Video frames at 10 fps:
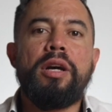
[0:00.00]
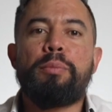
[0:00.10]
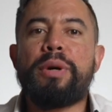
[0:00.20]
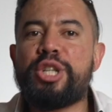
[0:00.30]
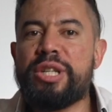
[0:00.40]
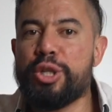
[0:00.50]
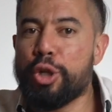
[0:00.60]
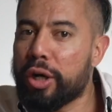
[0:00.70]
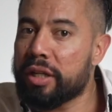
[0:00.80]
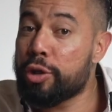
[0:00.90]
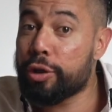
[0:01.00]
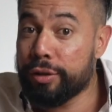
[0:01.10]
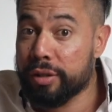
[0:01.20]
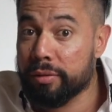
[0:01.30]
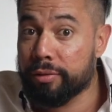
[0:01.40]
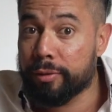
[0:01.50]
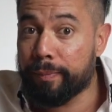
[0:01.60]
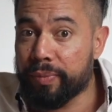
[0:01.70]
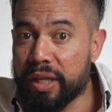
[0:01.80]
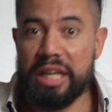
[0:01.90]
But she's not intrusive.
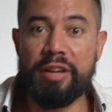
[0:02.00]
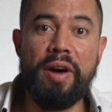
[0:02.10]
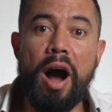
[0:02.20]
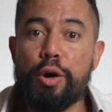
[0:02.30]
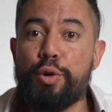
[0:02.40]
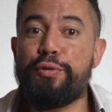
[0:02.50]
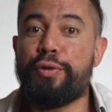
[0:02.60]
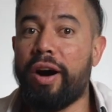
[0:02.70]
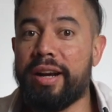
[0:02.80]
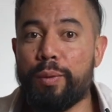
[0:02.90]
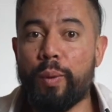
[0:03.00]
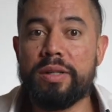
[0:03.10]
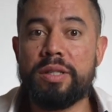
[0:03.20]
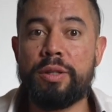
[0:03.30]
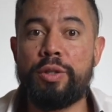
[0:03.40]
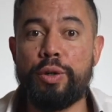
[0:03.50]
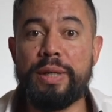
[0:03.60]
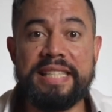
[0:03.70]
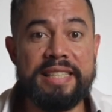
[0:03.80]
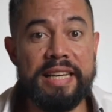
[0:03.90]
If Uncle Fighty wants to do
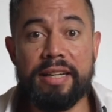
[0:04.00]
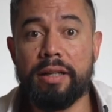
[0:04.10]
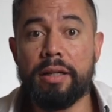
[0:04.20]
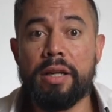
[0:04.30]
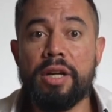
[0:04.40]
his thing,